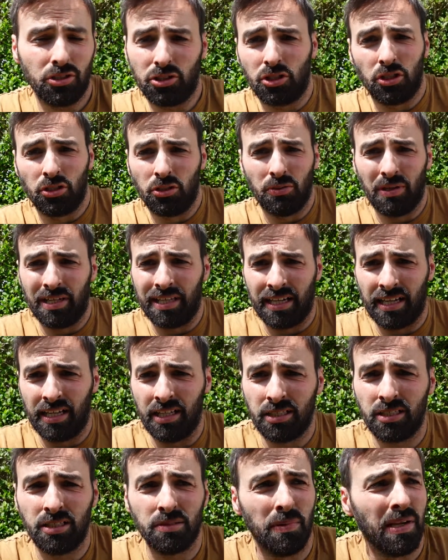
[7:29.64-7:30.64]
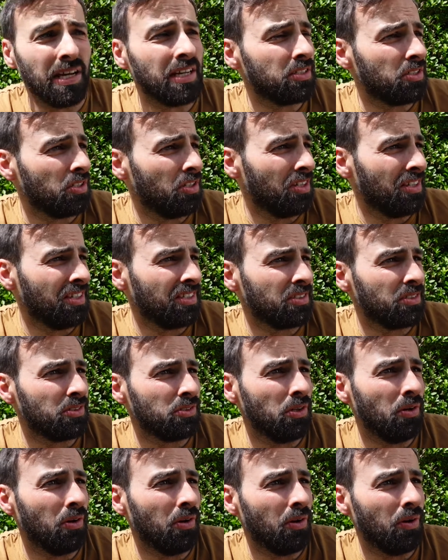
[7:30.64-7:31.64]
she couldn't do anything else, bless her.
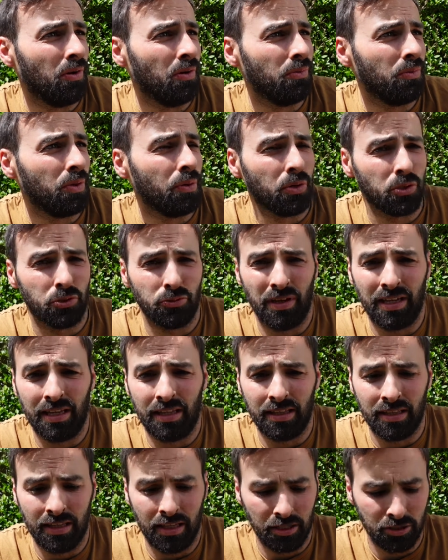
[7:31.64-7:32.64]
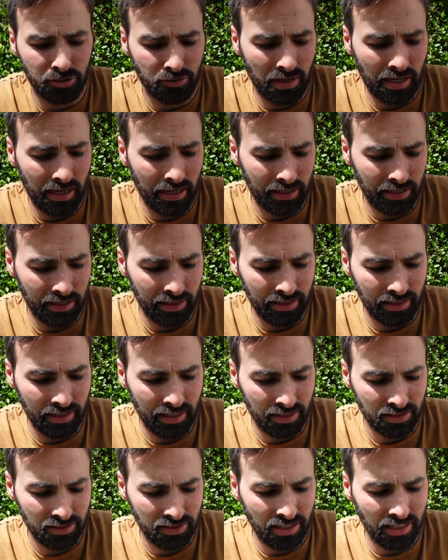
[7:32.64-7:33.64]
So we watched Ray and the Last Dragon
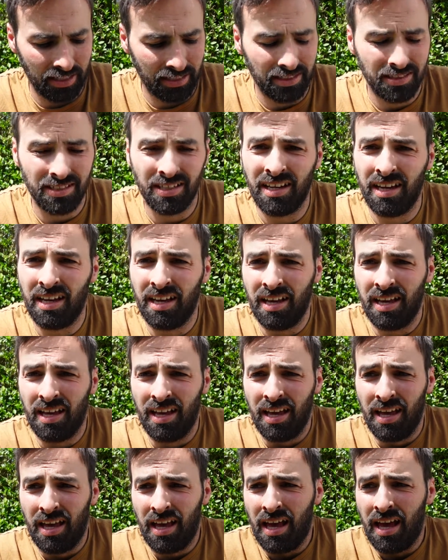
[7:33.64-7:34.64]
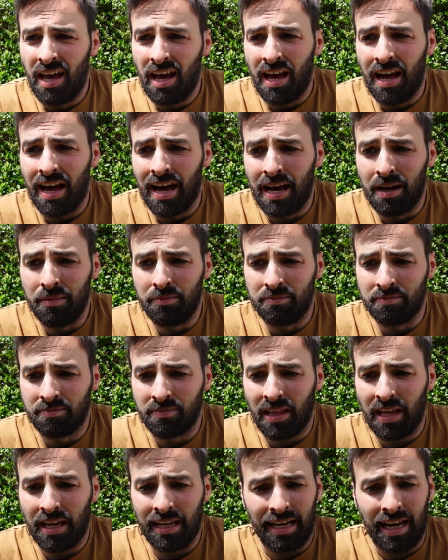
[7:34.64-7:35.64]
last night, and
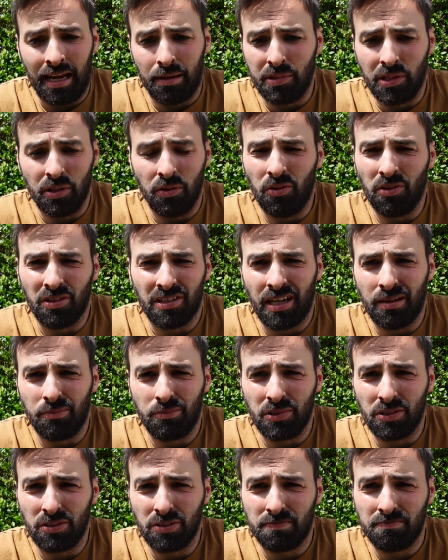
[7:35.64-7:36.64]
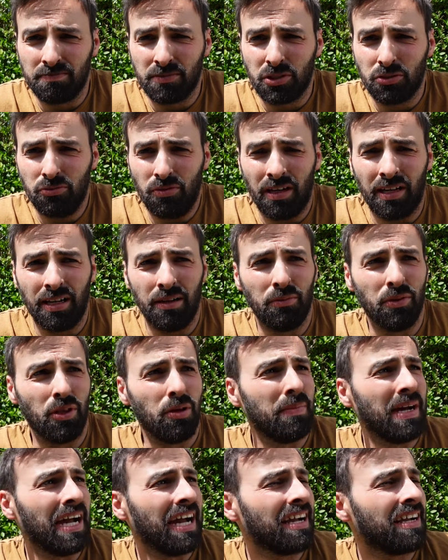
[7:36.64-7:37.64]
Abby the whole time was struggling with her
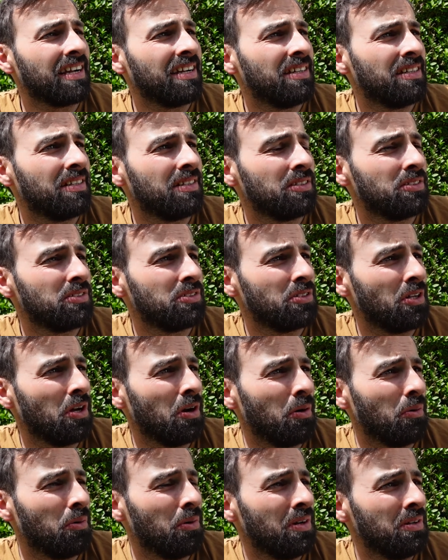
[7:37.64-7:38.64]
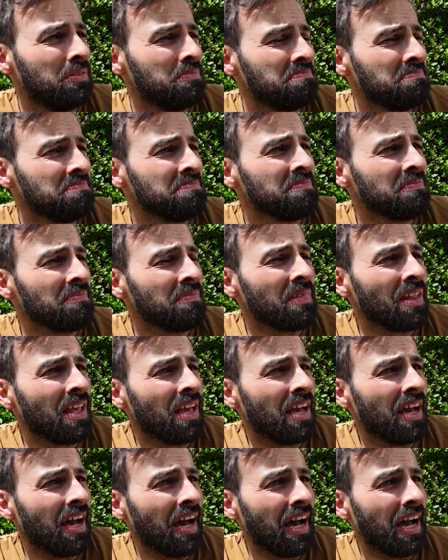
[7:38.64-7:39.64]
back. So
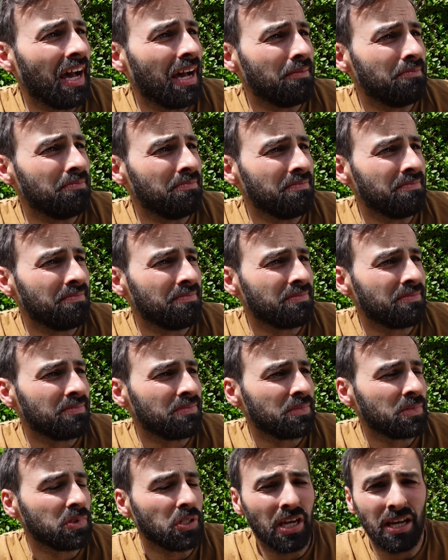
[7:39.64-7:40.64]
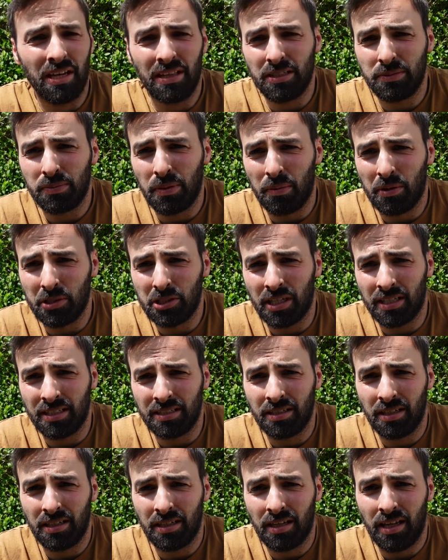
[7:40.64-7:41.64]
yeah, that's pretty much it.
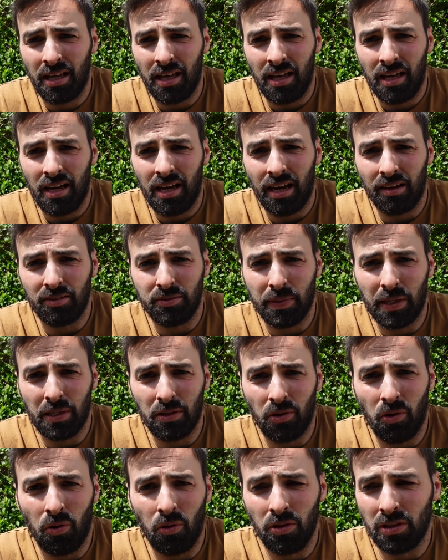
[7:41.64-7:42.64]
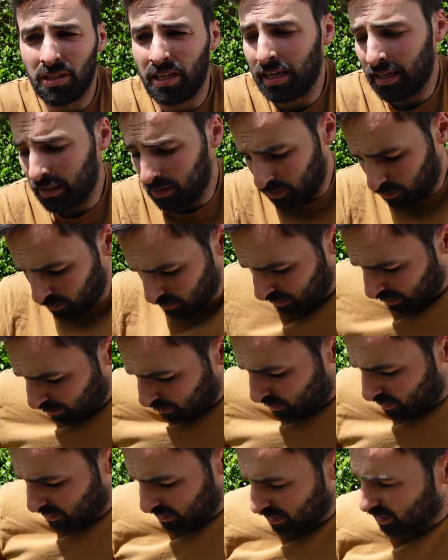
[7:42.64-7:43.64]
I spent all day, I don't know what time
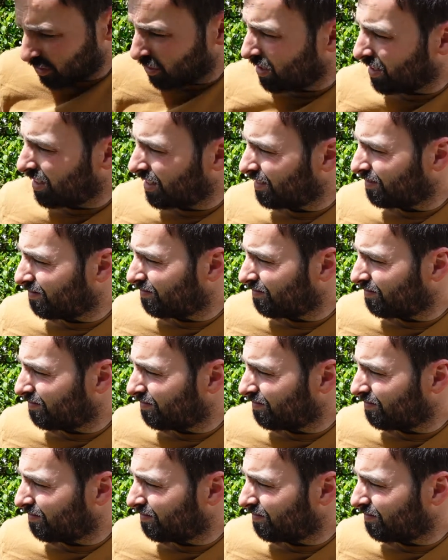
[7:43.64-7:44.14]
it is actually,